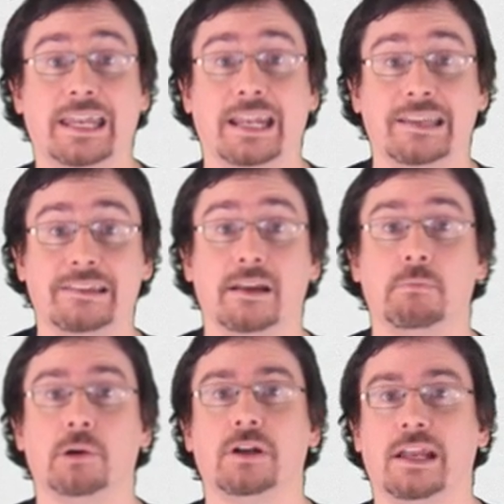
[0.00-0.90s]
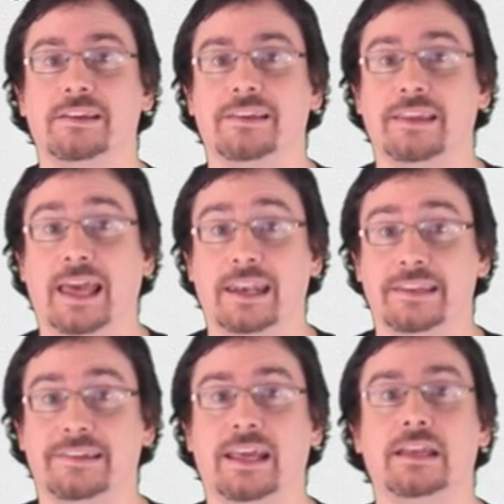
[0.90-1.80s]
an NS number, an
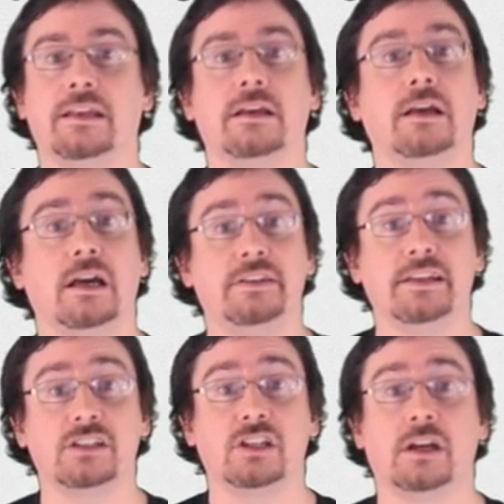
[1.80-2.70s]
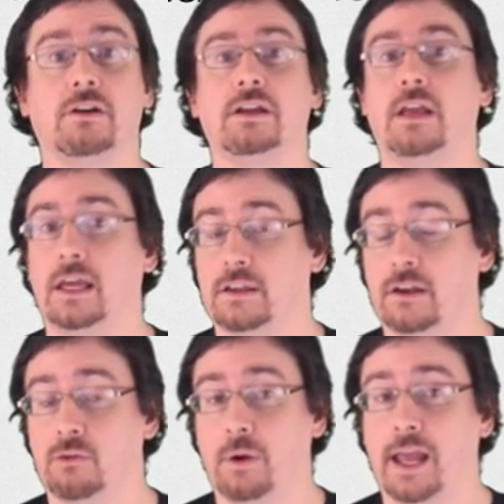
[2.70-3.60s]
NS, date, a dictionary, and
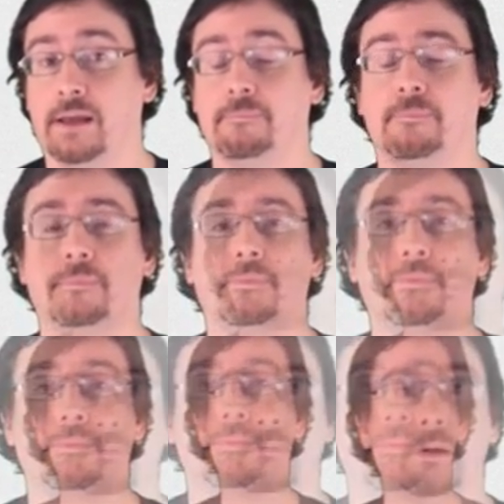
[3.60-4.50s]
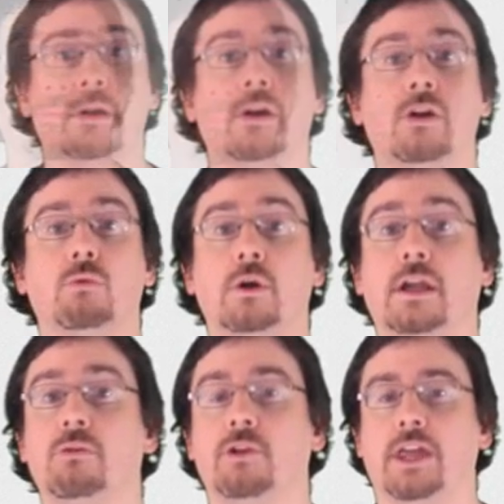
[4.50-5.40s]
an array.
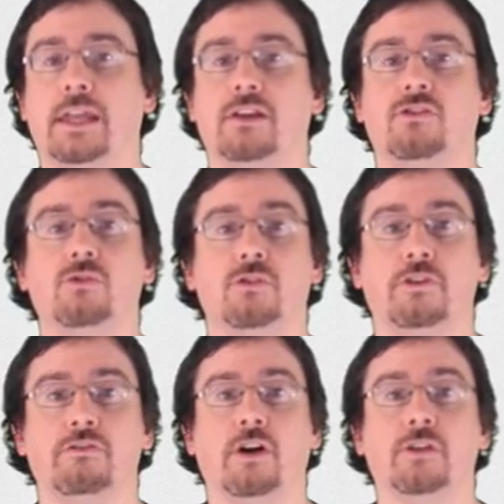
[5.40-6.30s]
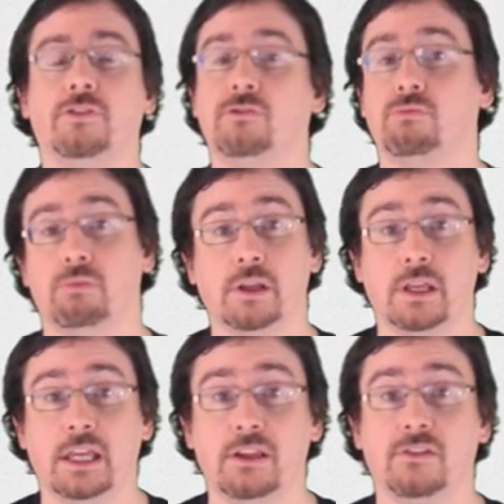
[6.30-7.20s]
Working with NS user defaults is
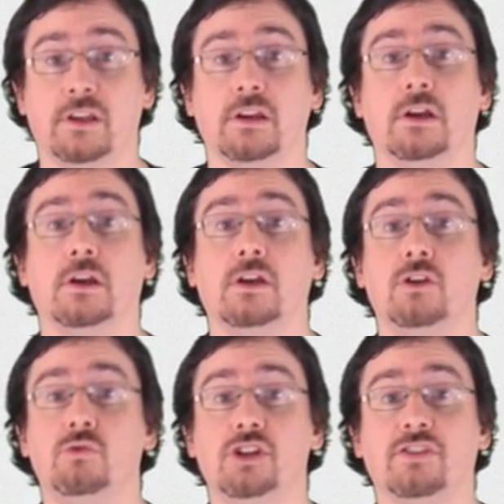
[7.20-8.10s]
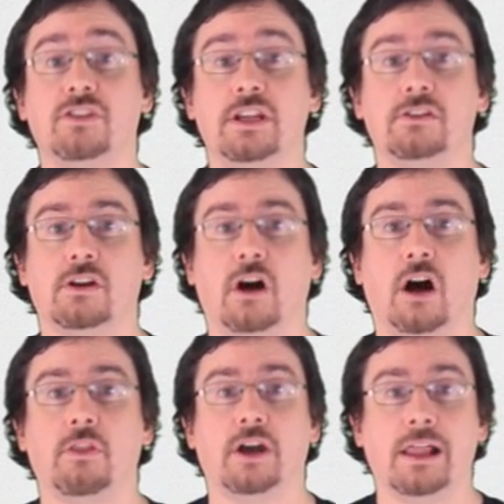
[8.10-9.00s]
really easy. You just need to
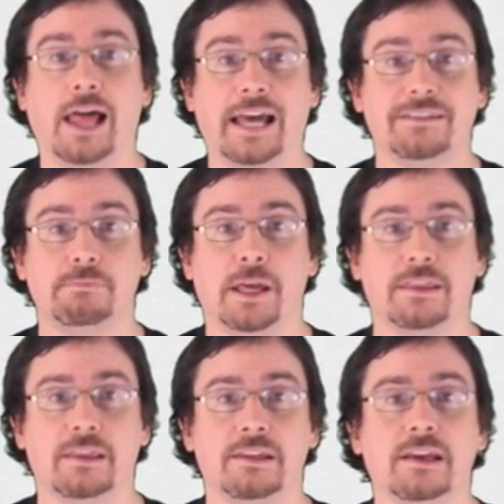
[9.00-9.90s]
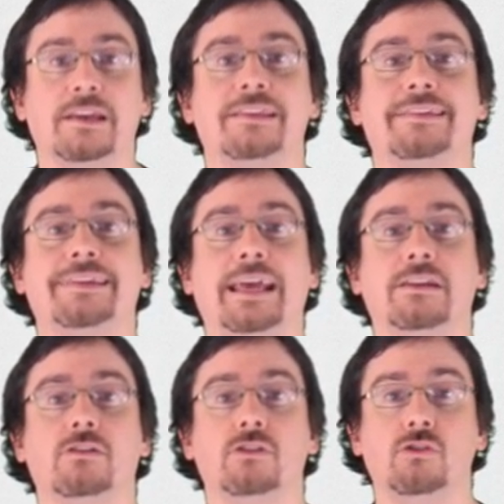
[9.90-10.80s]
call the class method
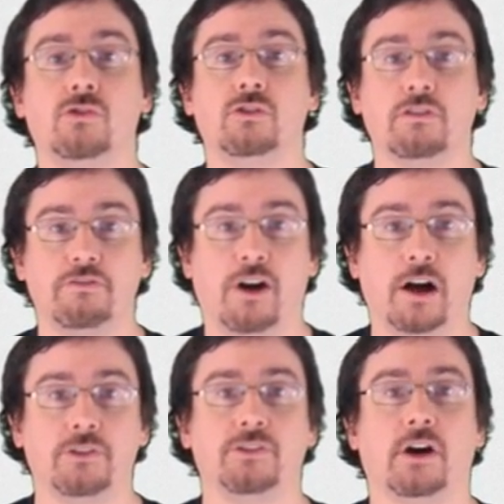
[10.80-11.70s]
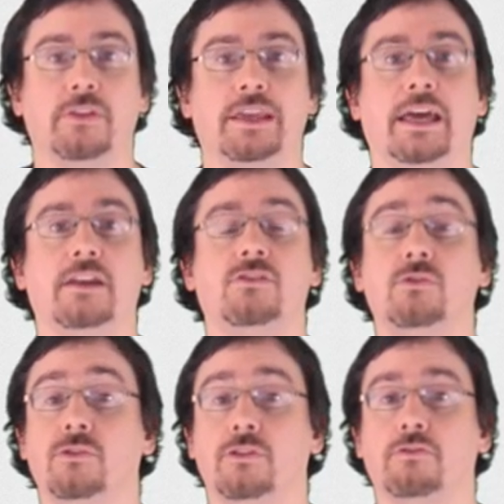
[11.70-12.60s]
standard user defaults on the NS
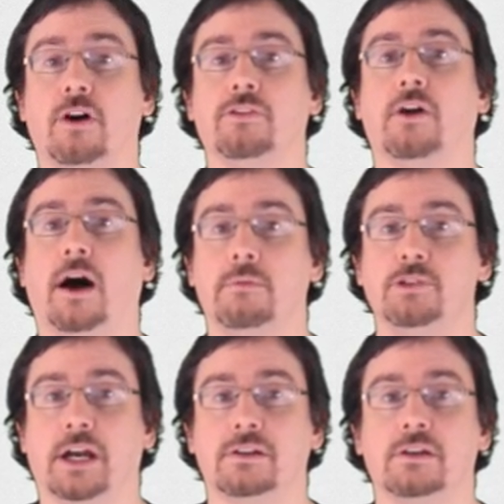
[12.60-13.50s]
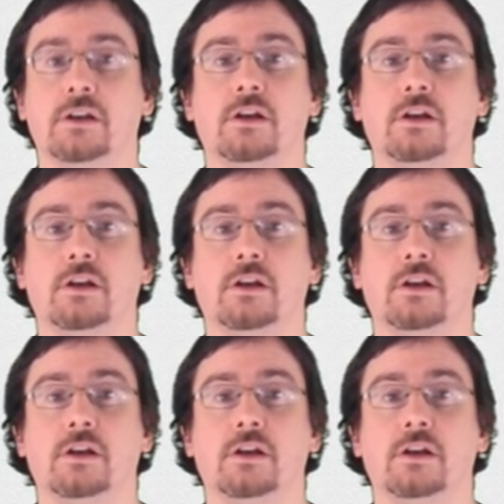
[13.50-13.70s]
user defaults object.